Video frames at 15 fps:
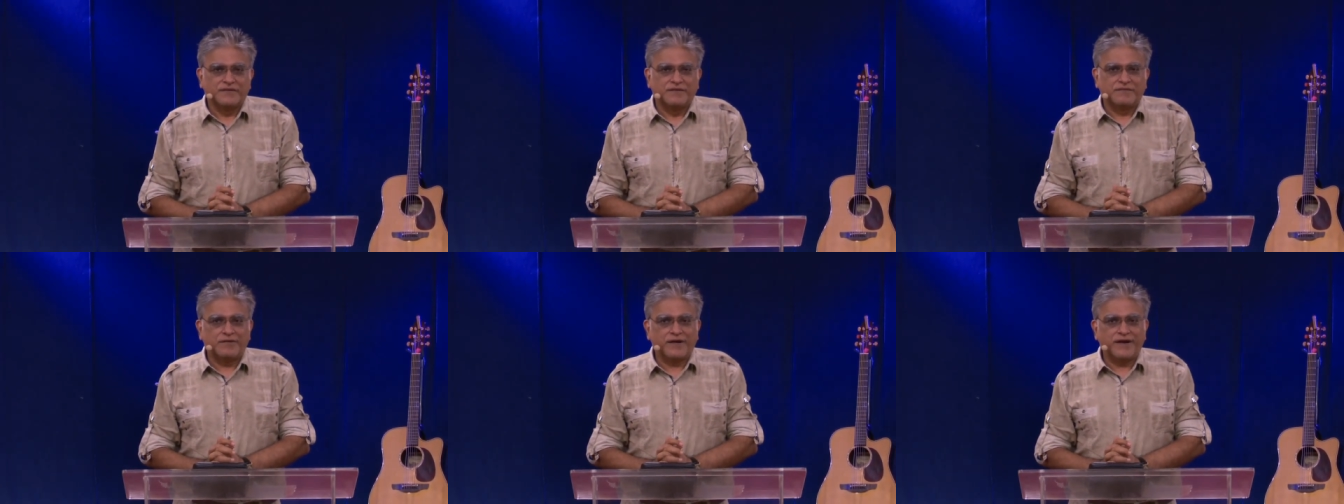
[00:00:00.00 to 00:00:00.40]

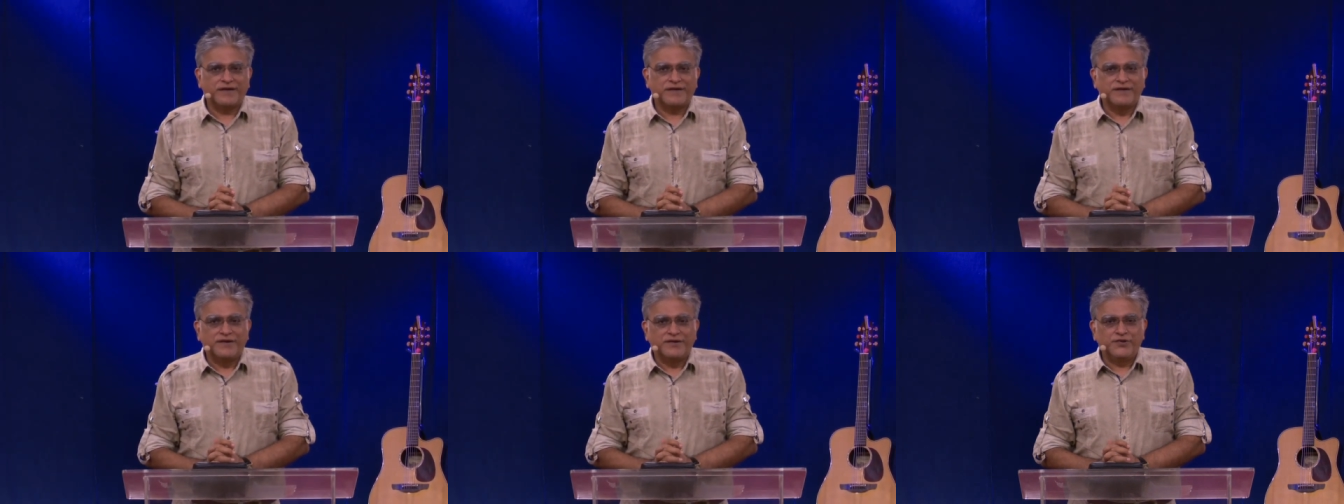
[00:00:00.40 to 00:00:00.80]
Right?
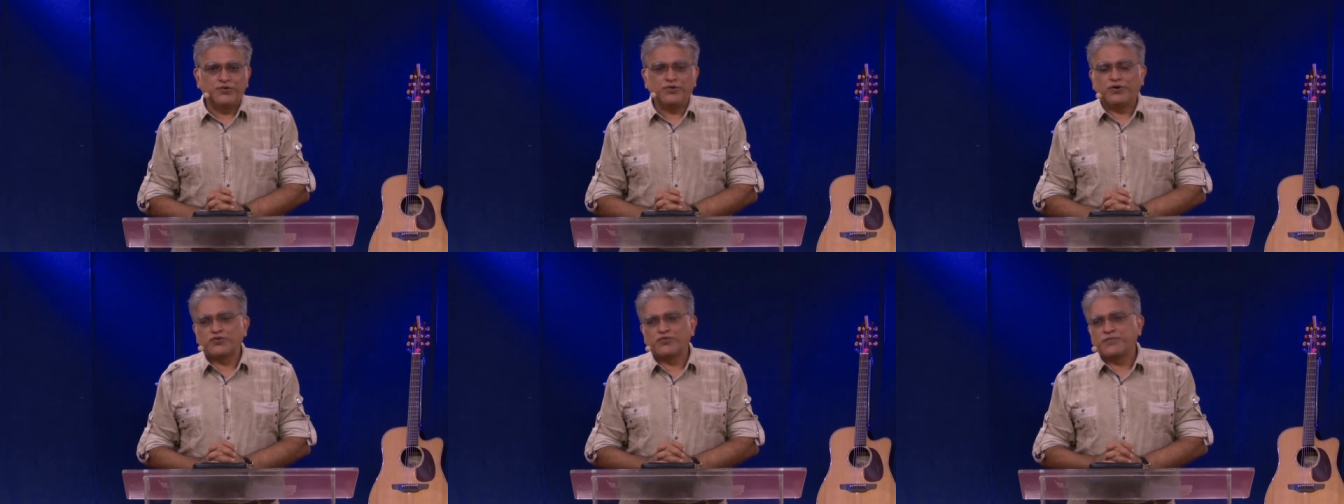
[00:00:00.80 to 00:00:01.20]
You
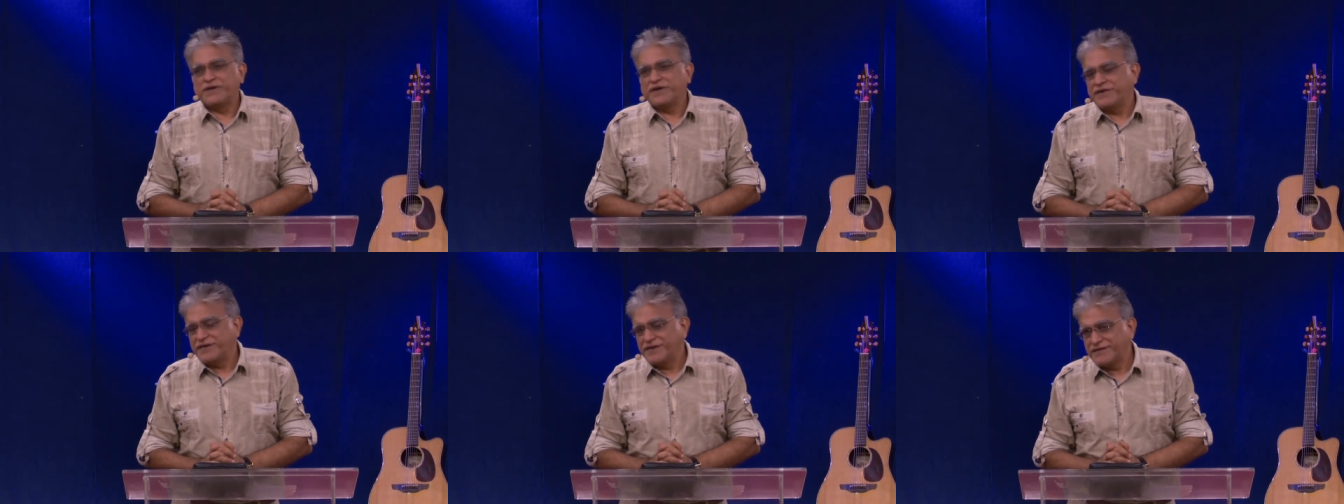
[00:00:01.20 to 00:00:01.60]
got to be
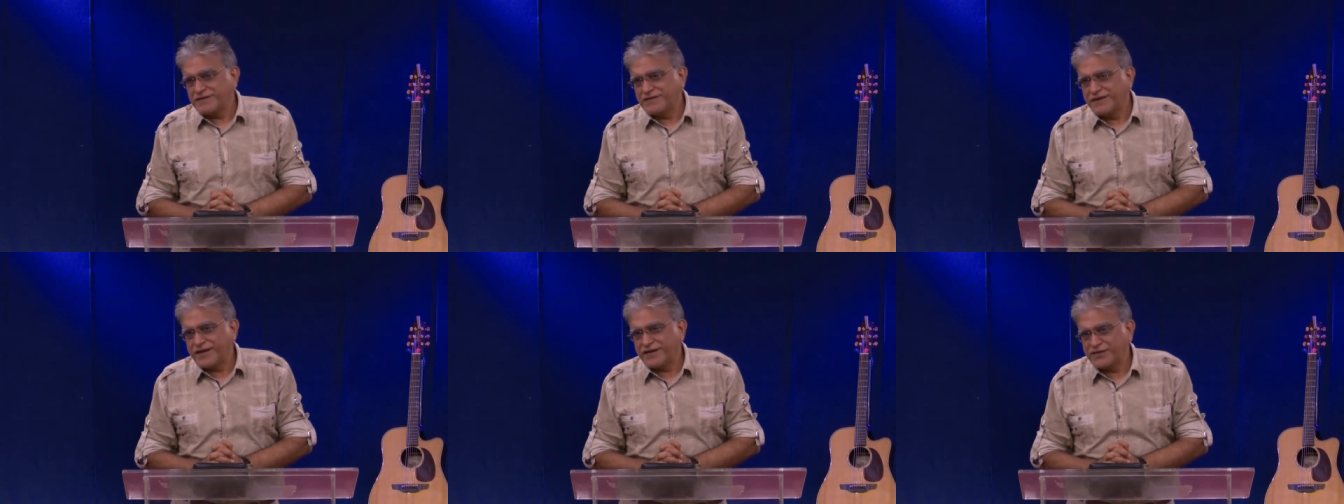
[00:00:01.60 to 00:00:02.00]
a
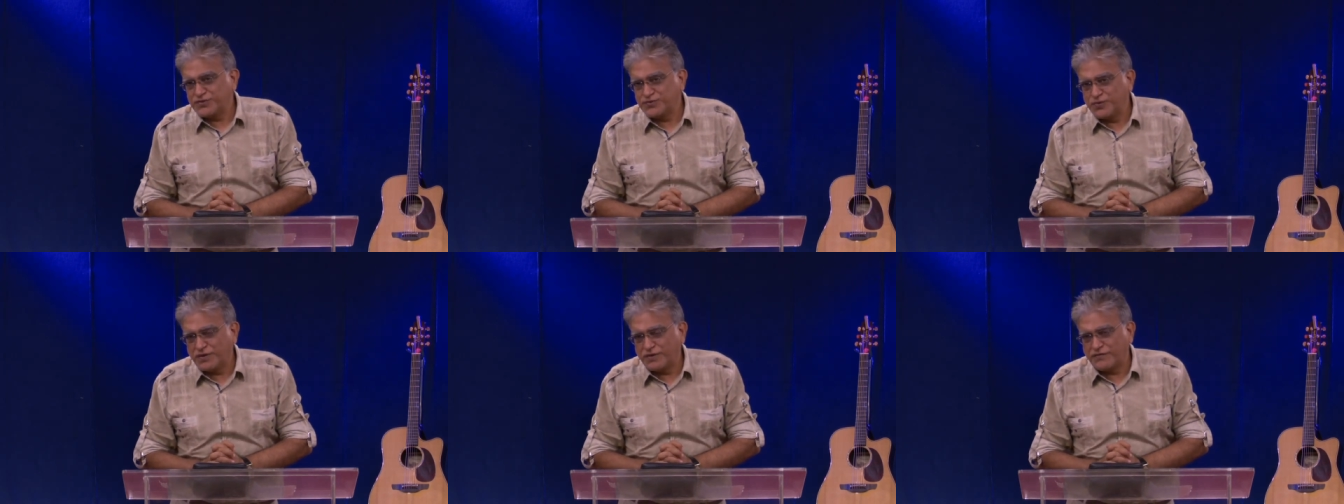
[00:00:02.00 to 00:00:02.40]
hearer and a
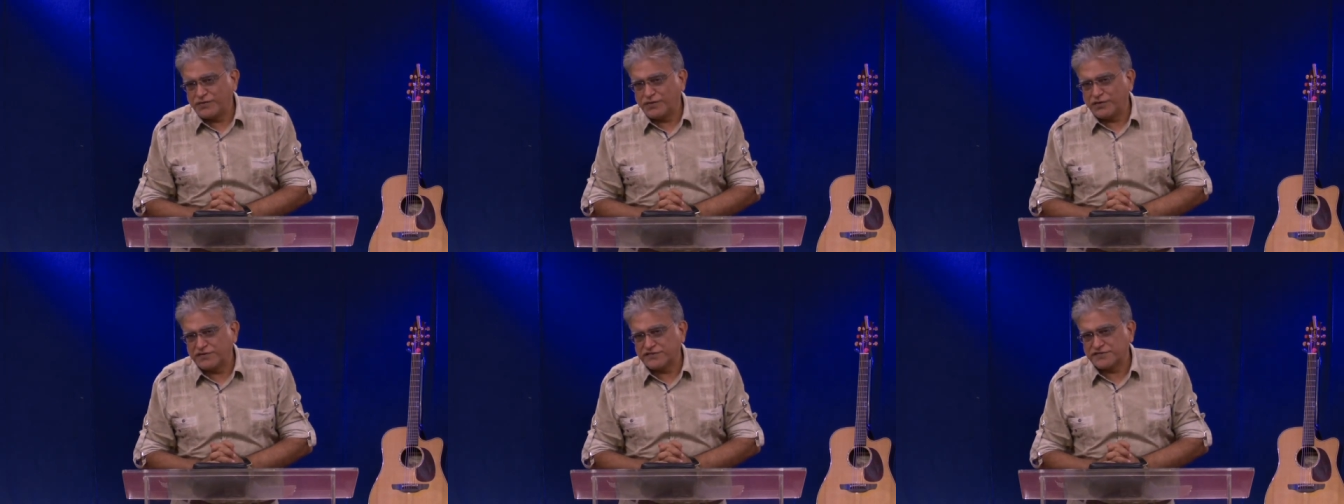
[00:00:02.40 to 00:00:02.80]
doer of
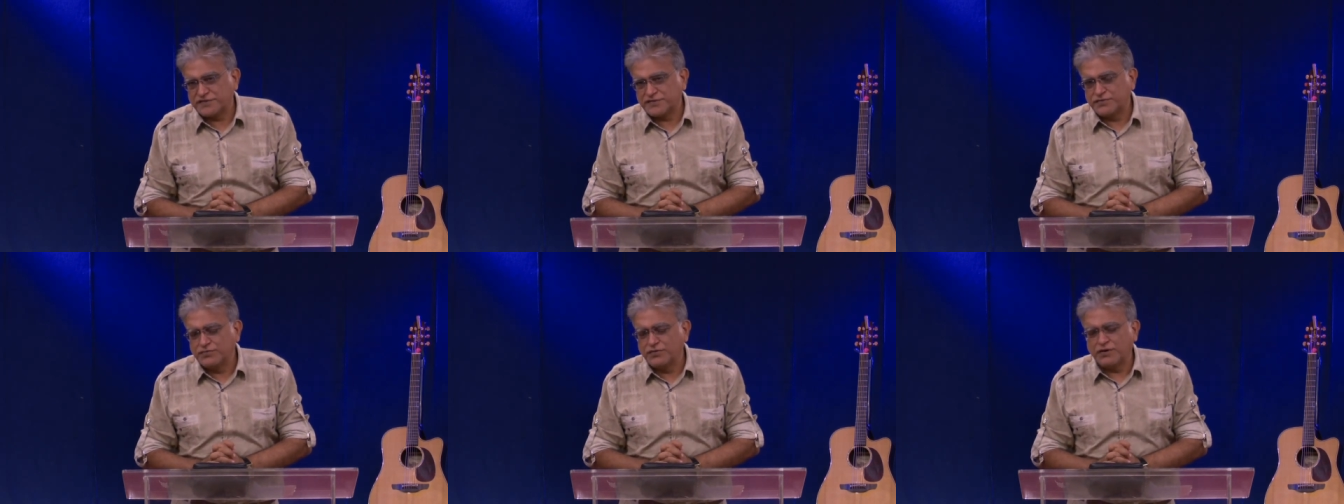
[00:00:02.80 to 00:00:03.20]
God's word.
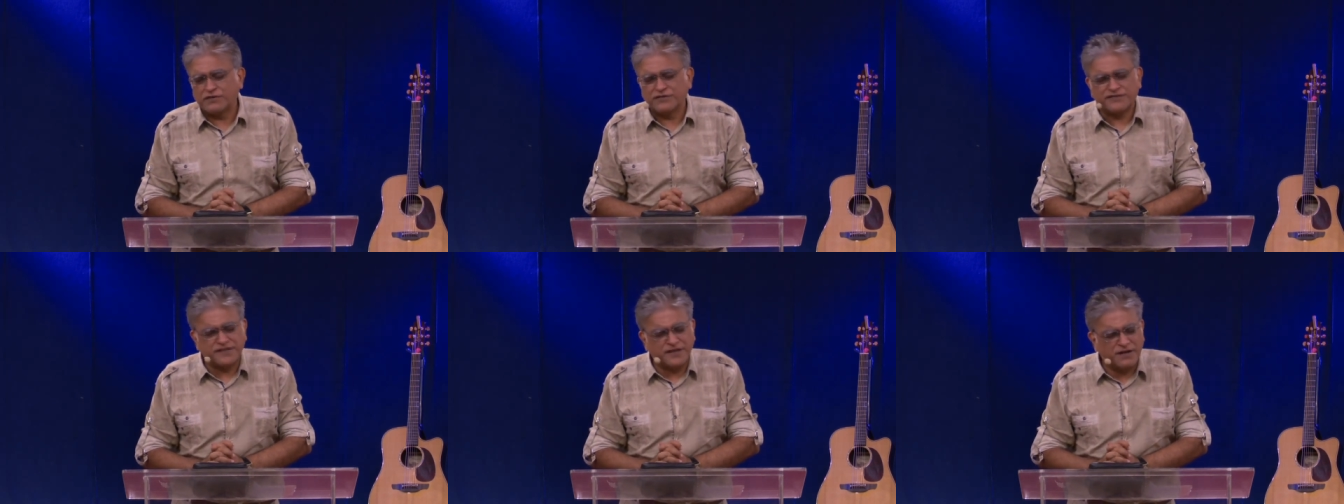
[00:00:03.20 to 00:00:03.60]
You got to
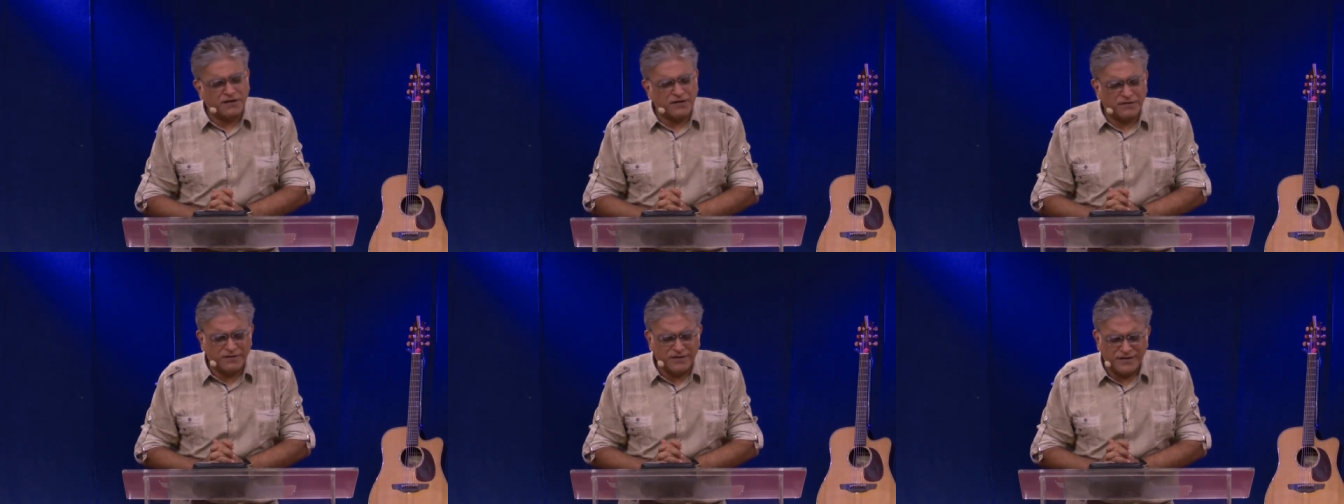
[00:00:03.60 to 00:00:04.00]
say,
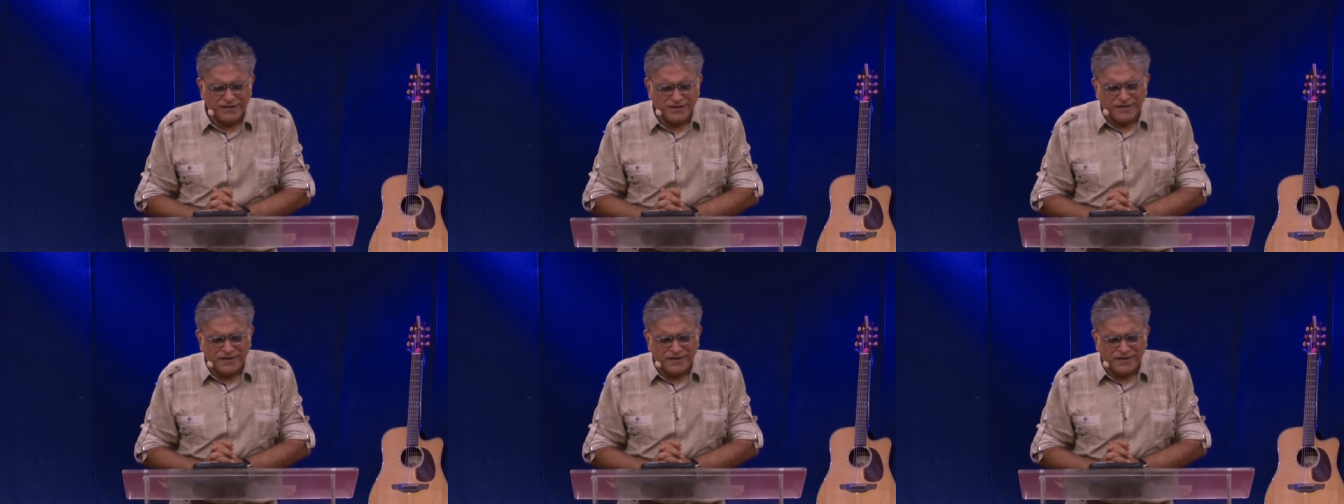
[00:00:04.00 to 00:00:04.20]
"God,